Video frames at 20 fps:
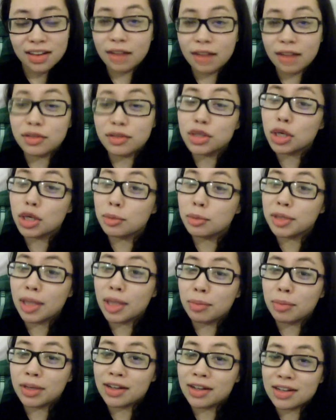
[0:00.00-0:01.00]
I've determined
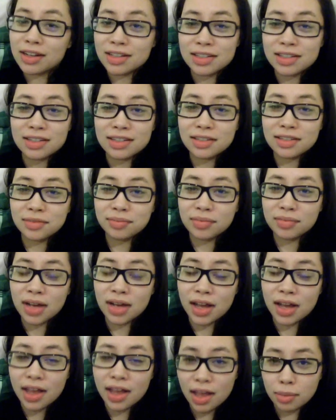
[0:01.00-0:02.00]
that because
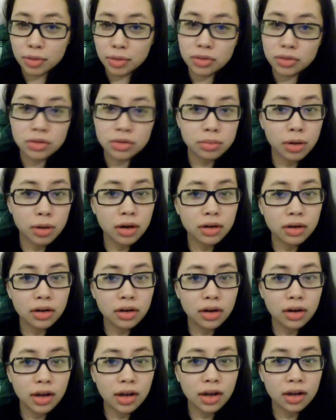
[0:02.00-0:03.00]
I am a YouTube
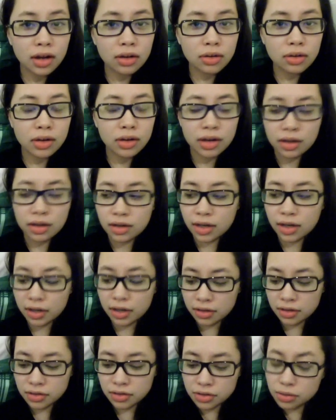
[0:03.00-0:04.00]
partner now, and I
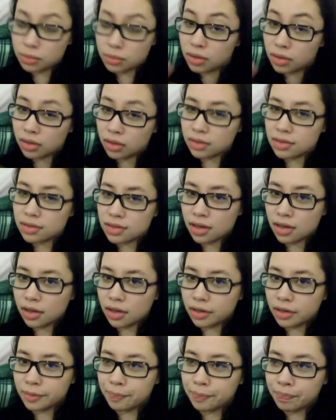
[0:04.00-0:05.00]
can do this.
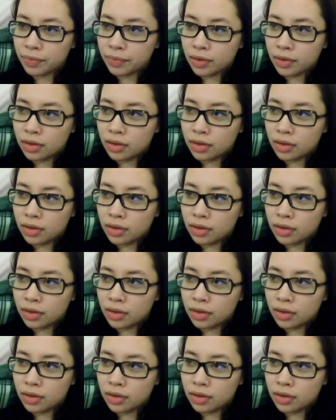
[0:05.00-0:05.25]
Um,